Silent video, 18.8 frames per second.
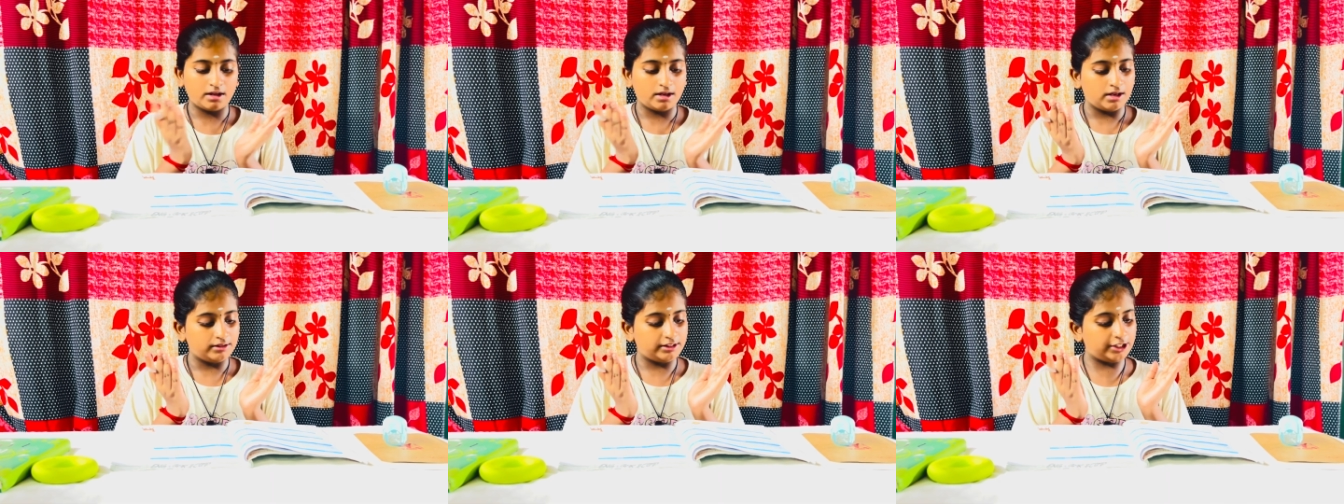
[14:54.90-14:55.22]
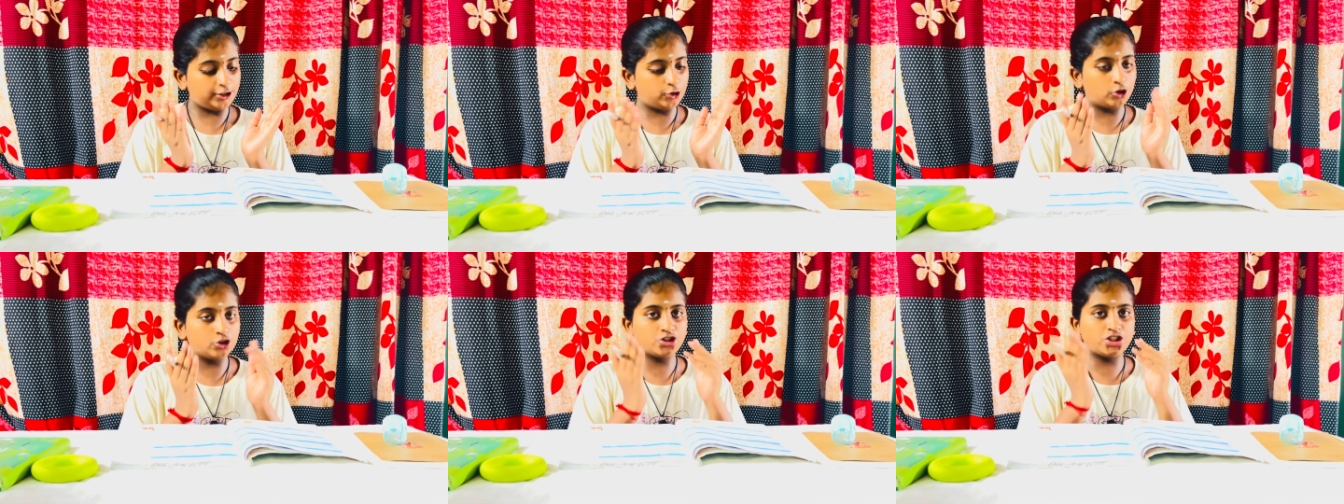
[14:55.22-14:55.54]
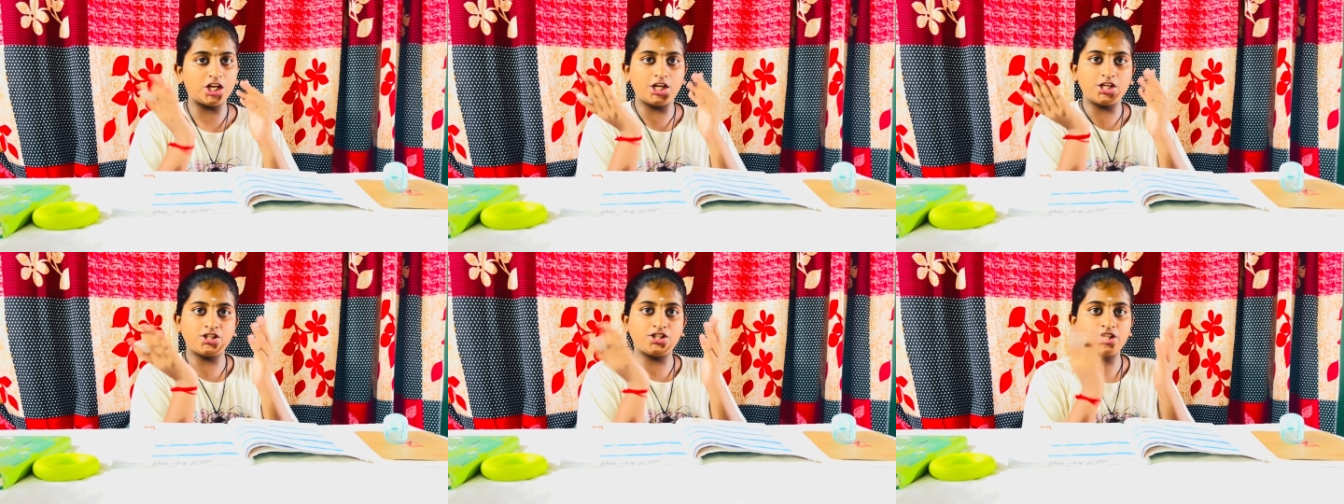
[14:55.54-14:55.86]
they don't
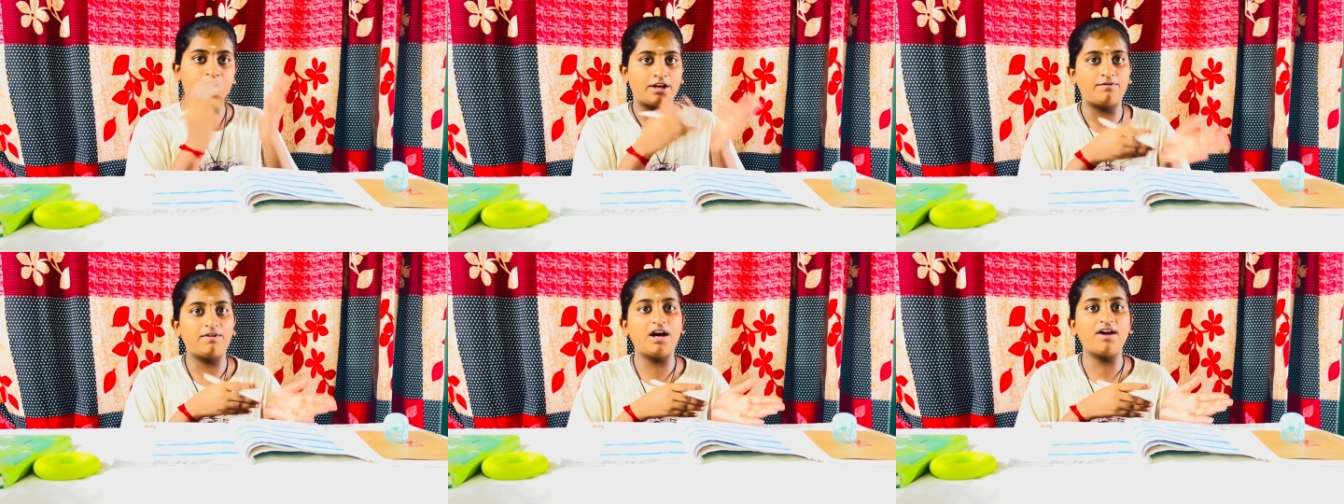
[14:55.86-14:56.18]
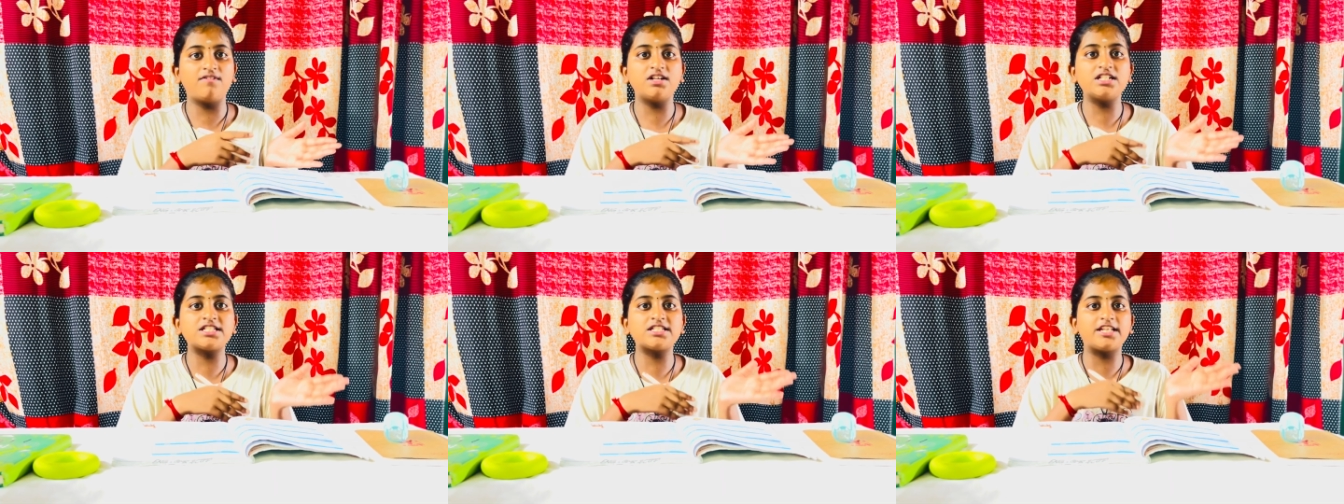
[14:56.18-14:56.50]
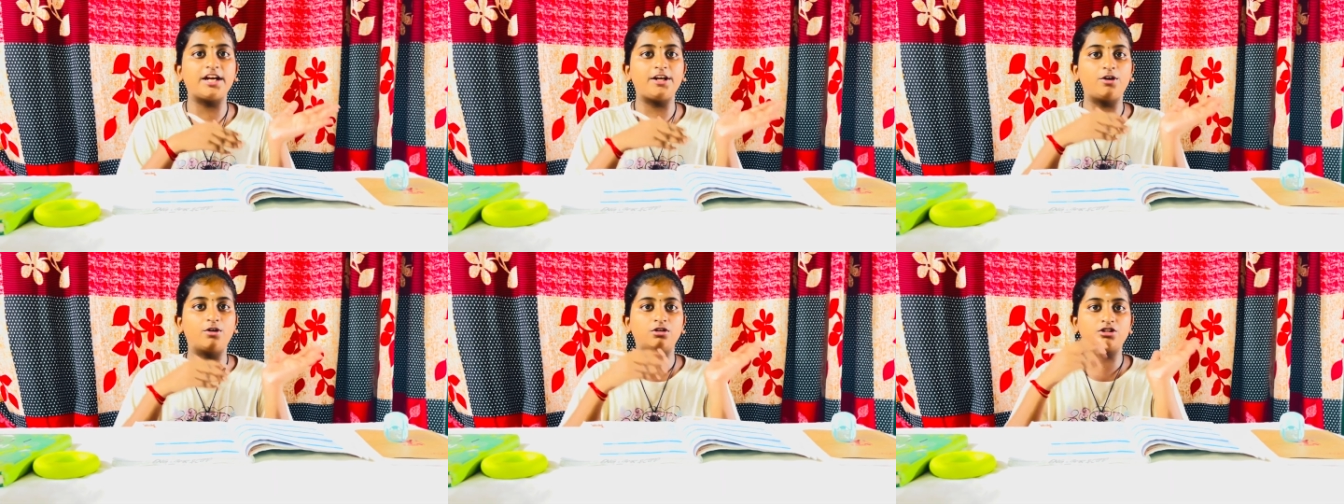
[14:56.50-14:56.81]
change their vowels.
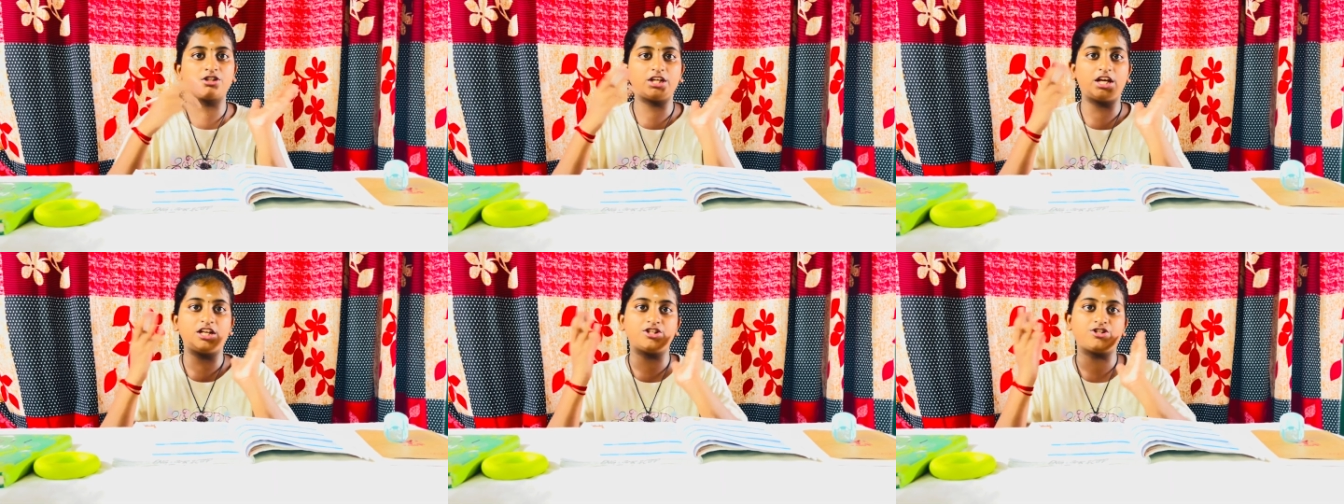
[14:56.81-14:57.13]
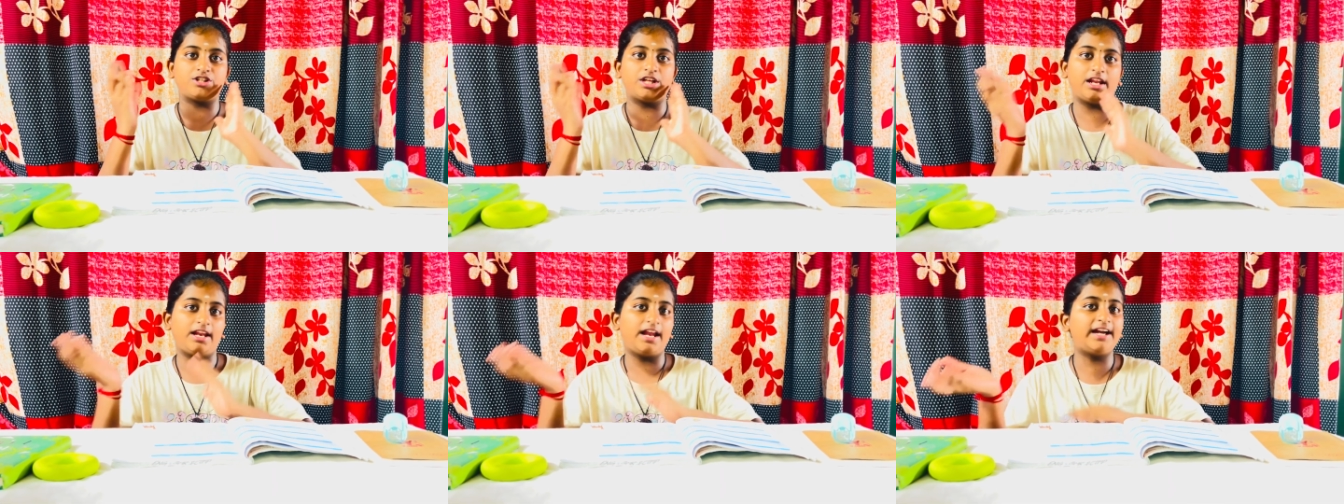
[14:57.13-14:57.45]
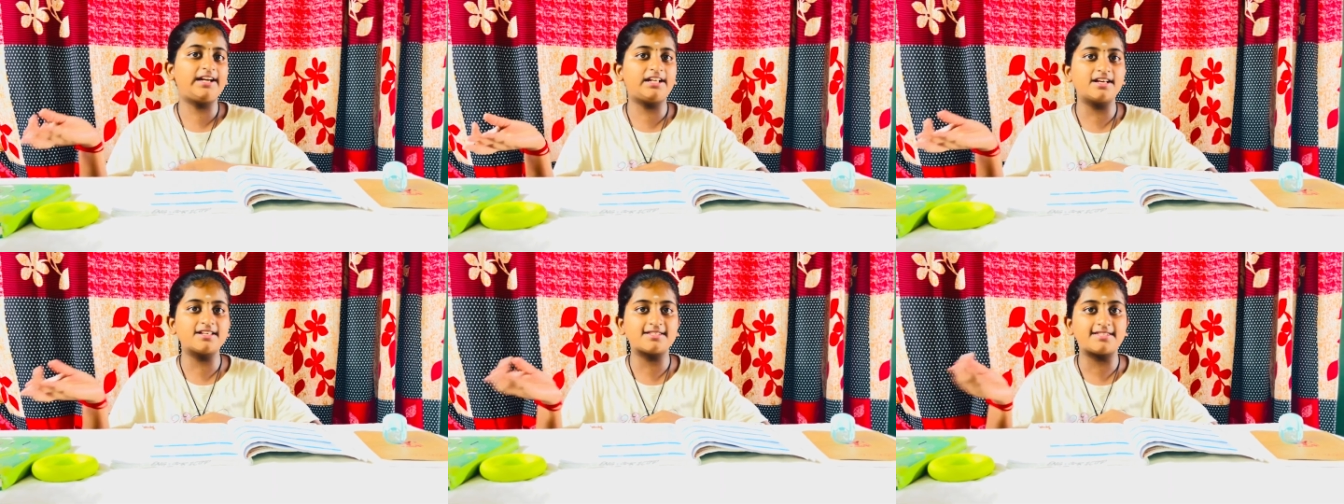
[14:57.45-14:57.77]
They don't change their
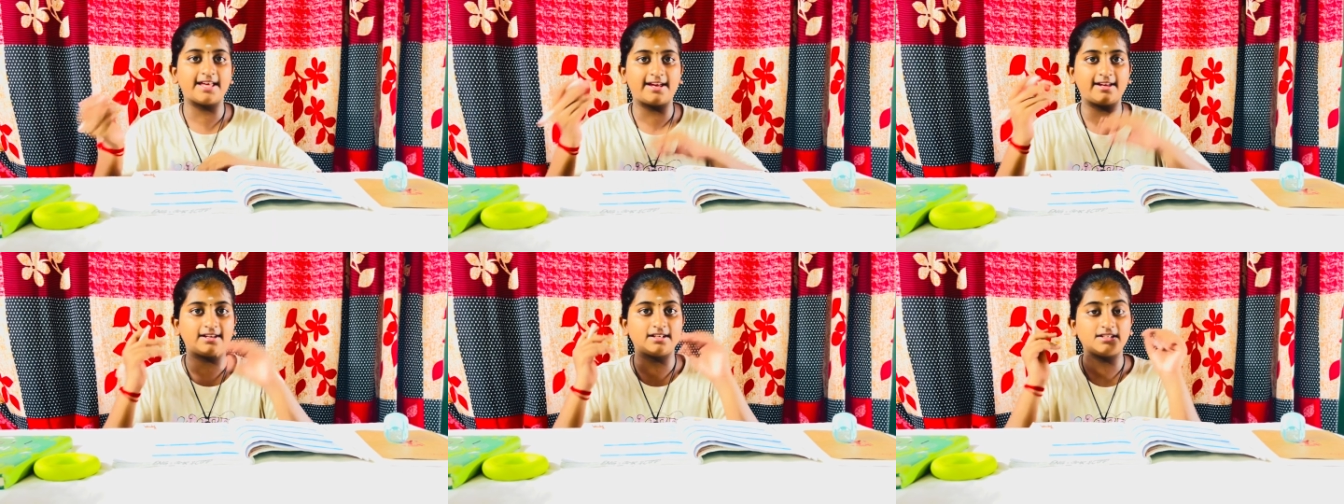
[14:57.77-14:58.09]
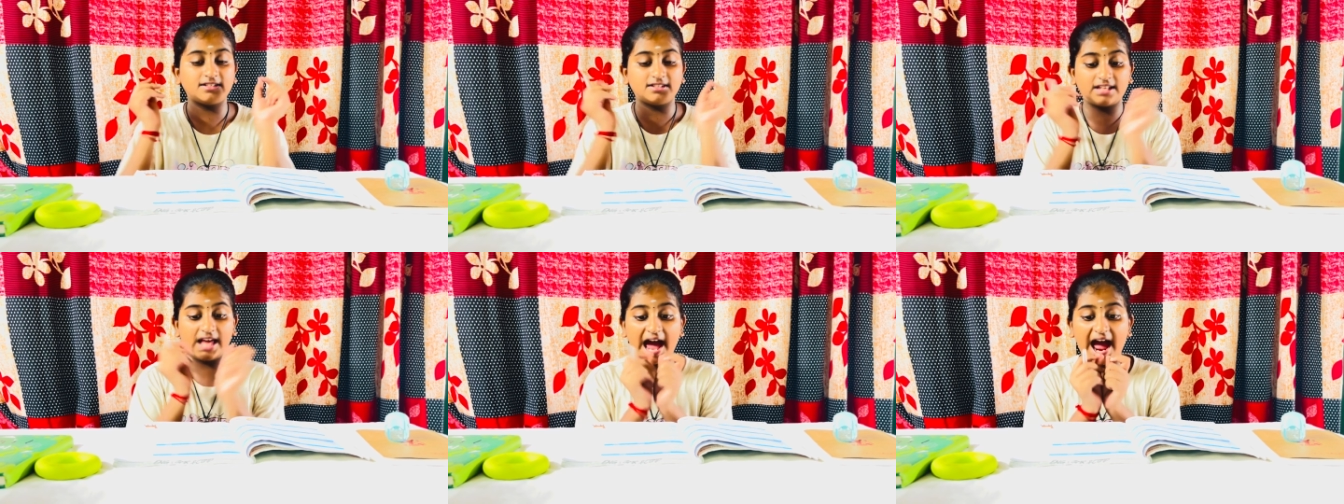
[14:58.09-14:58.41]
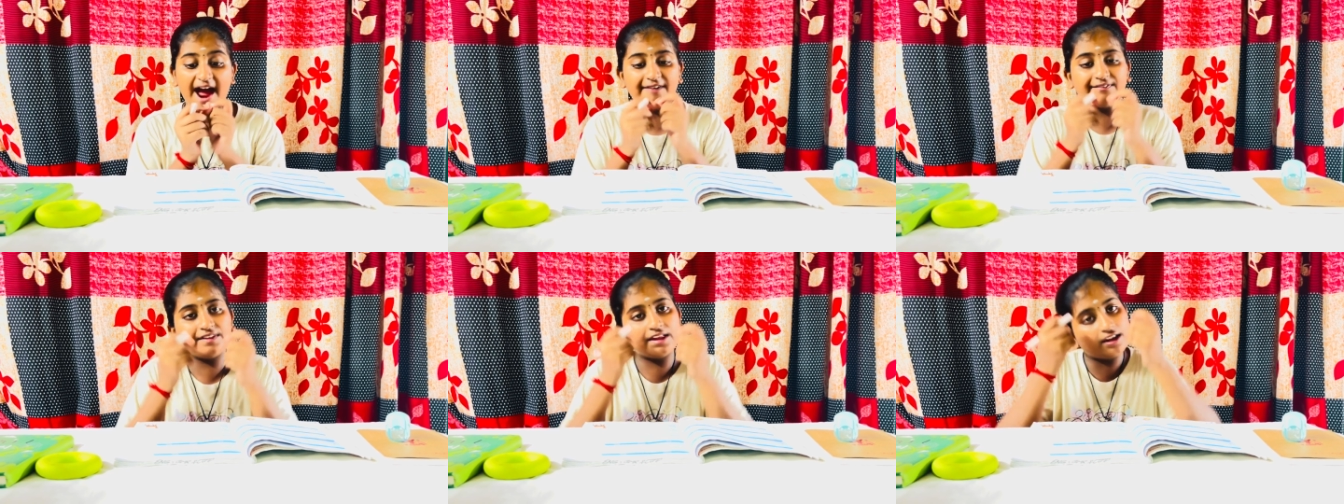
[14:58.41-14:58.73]
letters. They
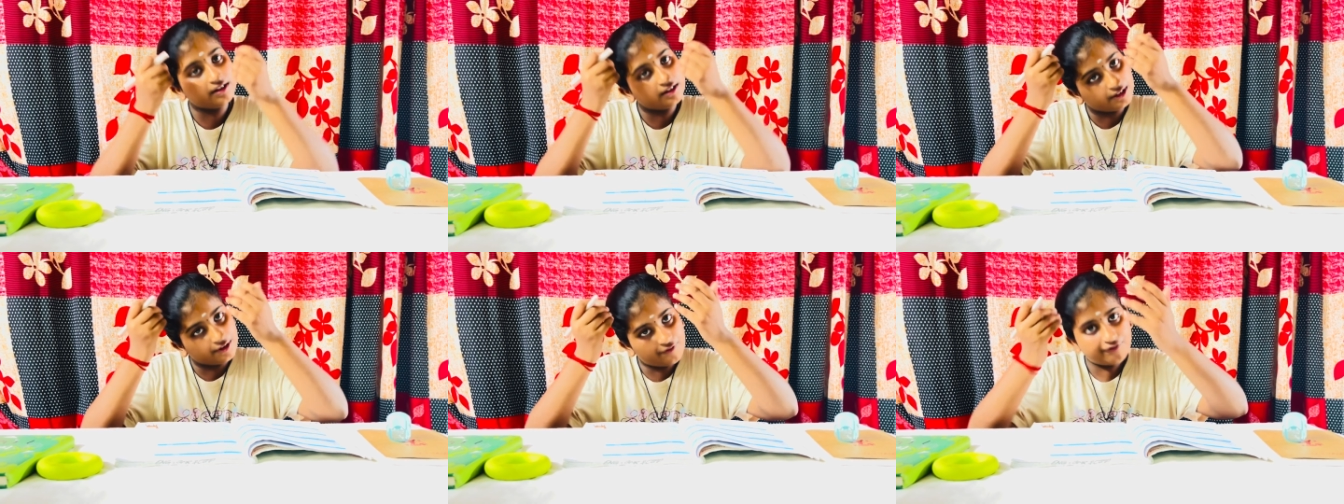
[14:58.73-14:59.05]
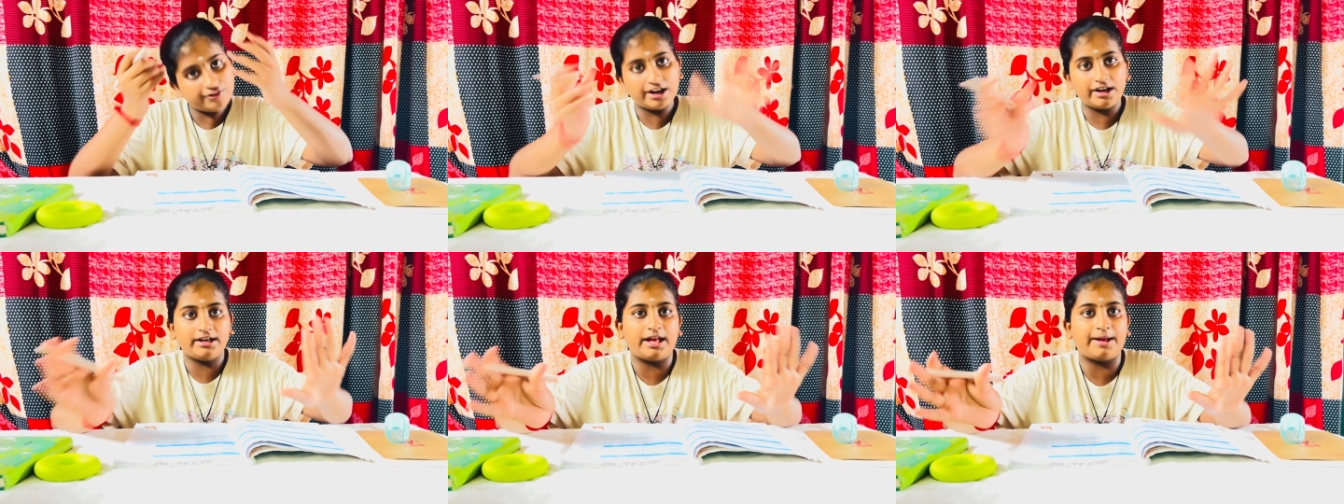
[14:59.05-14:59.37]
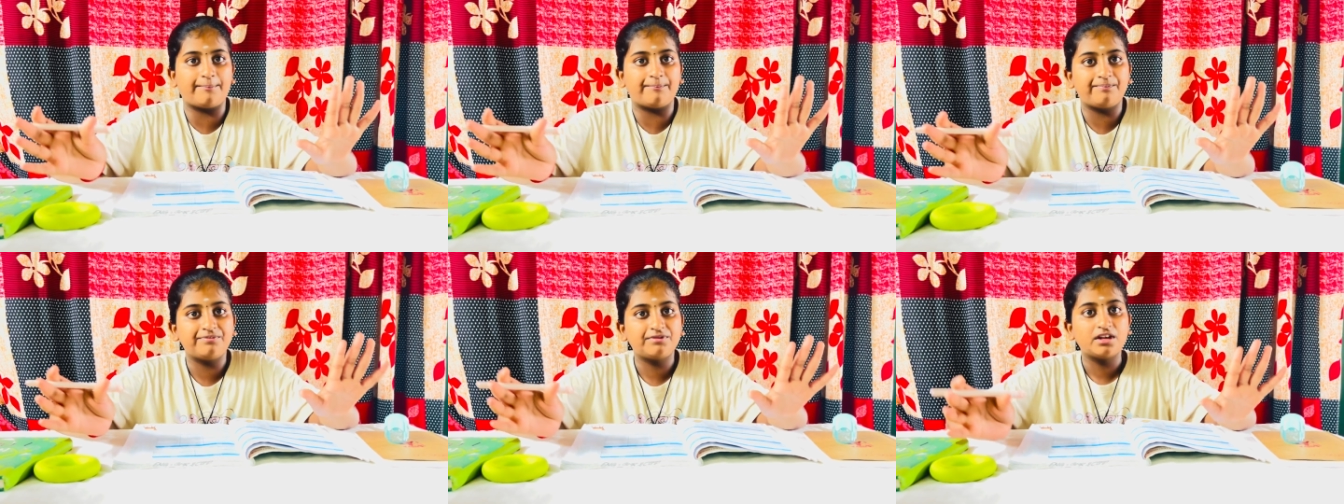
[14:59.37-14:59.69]
have a different
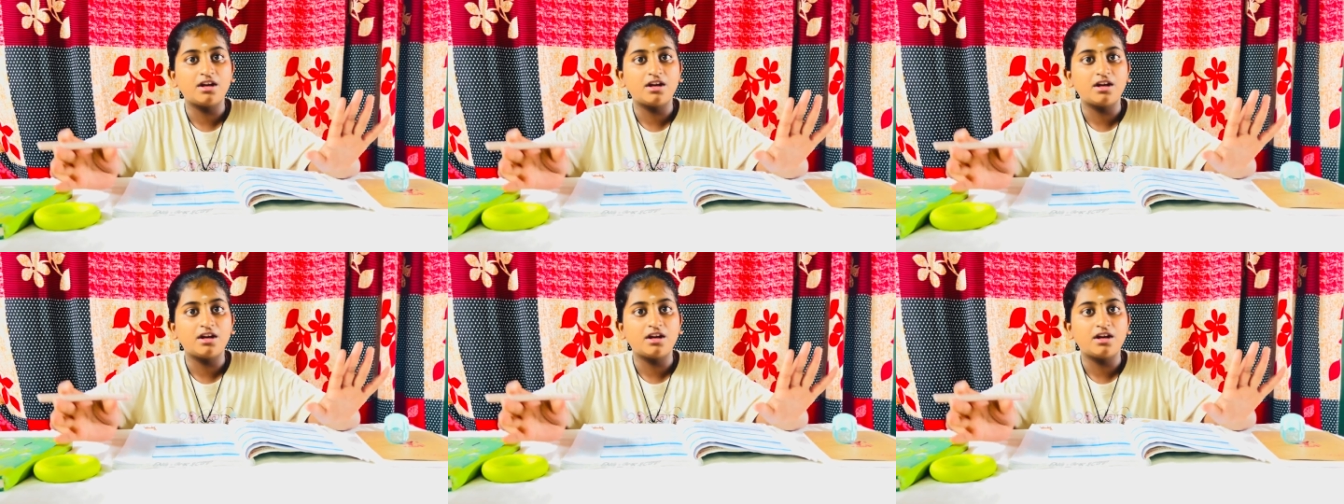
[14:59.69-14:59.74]
name.